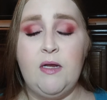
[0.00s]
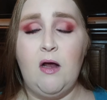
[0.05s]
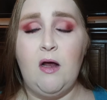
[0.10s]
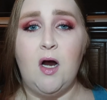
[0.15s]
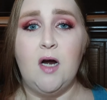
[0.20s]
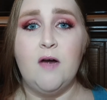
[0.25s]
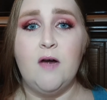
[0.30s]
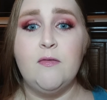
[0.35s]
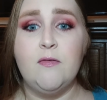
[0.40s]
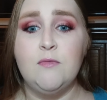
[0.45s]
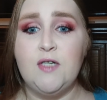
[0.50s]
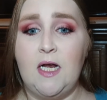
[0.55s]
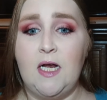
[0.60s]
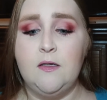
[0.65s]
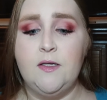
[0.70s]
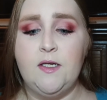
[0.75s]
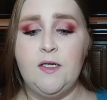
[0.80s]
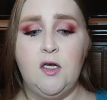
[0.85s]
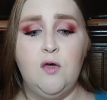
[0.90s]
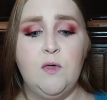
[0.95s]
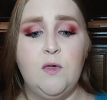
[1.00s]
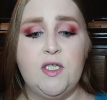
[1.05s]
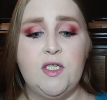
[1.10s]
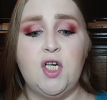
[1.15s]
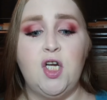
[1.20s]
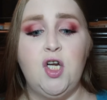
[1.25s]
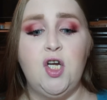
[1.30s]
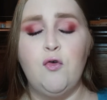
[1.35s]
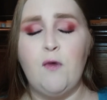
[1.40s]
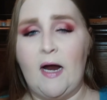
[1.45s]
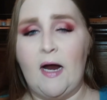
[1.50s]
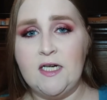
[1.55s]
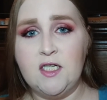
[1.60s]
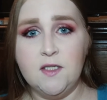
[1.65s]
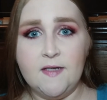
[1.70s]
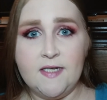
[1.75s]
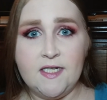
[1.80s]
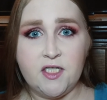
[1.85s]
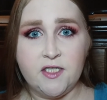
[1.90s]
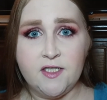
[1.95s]
from Jaclyn Hill, which
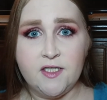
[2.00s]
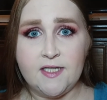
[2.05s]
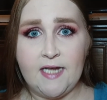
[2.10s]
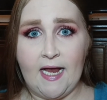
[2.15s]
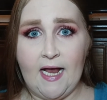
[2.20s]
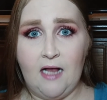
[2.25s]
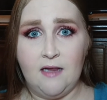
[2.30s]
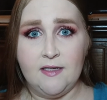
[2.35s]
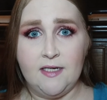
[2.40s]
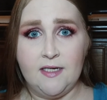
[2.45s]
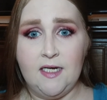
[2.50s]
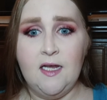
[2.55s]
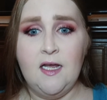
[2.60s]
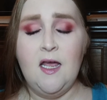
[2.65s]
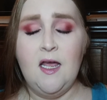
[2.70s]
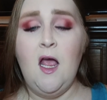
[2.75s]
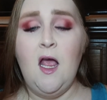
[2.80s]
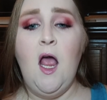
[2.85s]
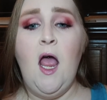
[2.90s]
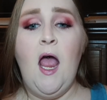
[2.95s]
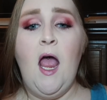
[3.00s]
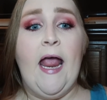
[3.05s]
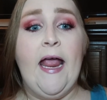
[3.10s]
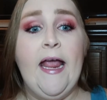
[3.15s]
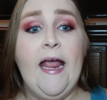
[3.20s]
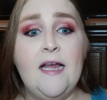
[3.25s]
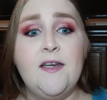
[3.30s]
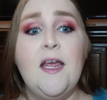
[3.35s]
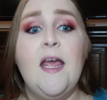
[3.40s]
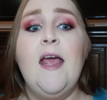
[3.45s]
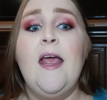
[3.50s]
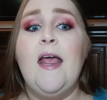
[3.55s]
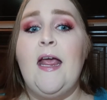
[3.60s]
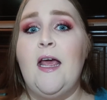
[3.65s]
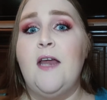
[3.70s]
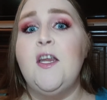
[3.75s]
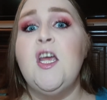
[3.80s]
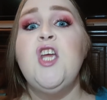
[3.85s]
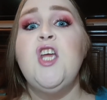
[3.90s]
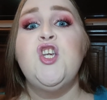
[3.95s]
congratulations to Allie. And
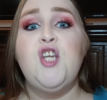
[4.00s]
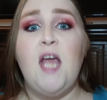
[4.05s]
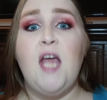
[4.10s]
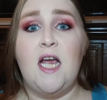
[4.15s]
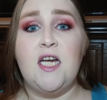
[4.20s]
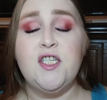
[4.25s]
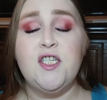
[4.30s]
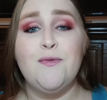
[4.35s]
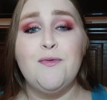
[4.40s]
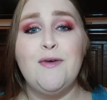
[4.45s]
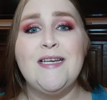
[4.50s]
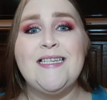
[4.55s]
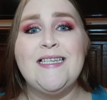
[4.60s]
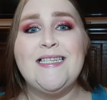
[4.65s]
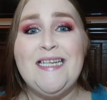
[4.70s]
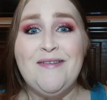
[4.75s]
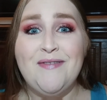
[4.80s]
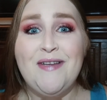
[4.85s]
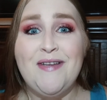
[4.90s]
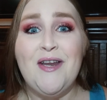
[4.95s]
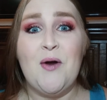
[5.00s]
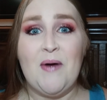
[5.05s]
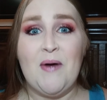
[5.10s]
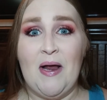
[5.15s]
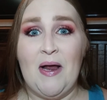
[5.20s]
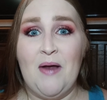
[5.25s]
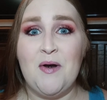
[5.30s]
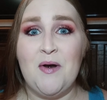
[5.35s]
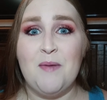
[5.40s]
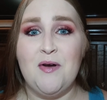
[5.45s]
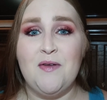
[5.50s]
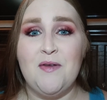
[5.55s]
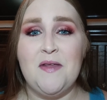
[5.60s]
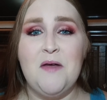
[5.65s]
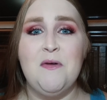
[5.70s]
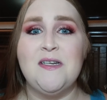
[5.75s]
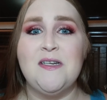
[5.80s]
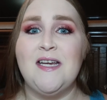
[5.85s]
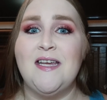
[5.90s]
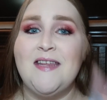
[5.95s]
she actually received it around her birthday,
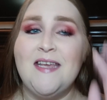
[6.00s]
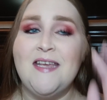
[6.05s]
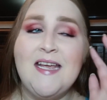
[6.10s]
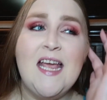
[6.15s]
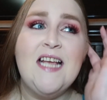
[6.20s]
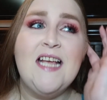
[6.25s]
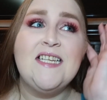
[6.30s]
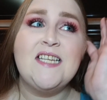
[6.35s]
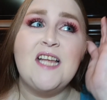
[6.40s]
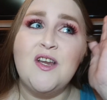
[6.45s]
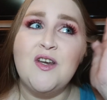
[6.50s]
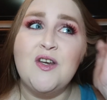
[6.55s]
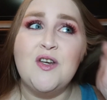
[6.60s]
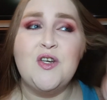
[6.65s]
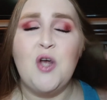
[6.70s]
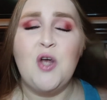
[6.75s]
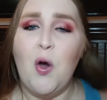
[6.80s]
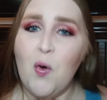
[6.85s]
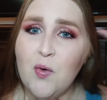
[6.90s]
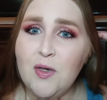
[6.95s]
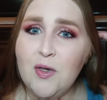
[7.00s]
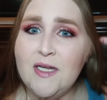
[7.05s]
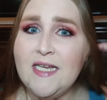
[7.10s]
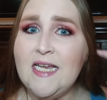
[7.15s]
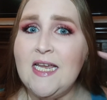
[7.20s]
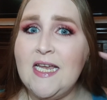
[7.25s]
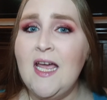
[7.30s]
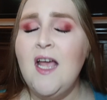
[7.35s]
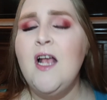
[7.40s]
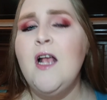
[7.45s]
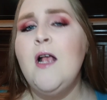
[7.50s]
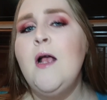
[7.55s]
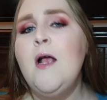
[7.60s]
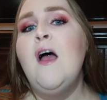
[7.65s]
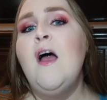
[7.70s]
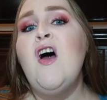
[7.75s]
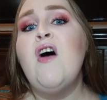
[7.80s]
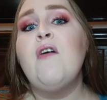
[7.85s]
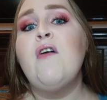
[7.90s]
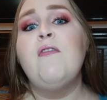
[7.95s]
which I think is totally
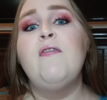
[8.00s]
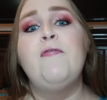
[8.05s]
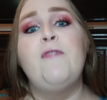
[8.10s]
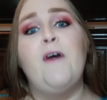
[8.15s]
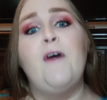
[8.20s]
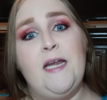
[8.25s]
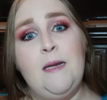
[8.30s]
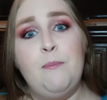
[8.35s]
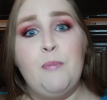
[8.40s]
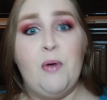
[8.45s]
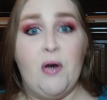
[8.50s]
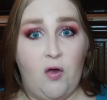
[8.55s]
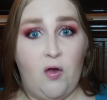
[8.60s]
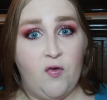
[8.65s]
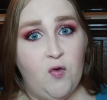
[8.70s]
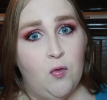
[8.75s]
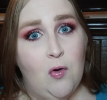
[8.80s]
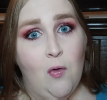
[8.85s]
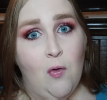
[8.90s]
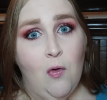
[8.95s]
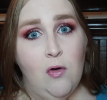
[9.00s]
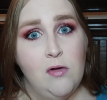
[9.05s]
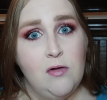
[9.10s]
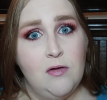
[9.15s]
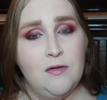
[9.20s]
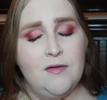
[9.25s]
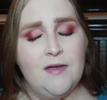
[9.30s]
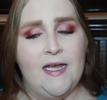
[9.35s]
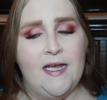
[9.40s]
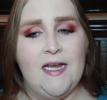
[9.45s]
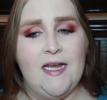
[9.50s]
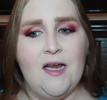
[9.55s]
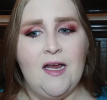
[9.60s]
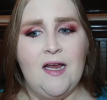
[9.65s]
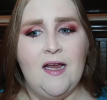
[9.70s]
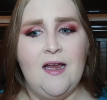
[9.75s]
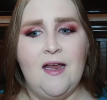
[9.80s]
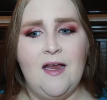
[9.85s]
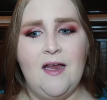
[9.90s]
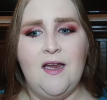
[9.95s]
funny, but also cool. Like,
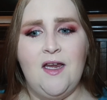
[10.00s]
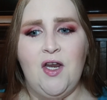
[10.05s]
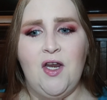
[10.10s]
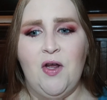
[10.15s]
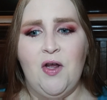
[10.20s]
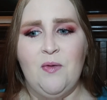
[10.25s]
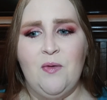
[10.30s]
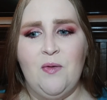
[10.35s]
you know,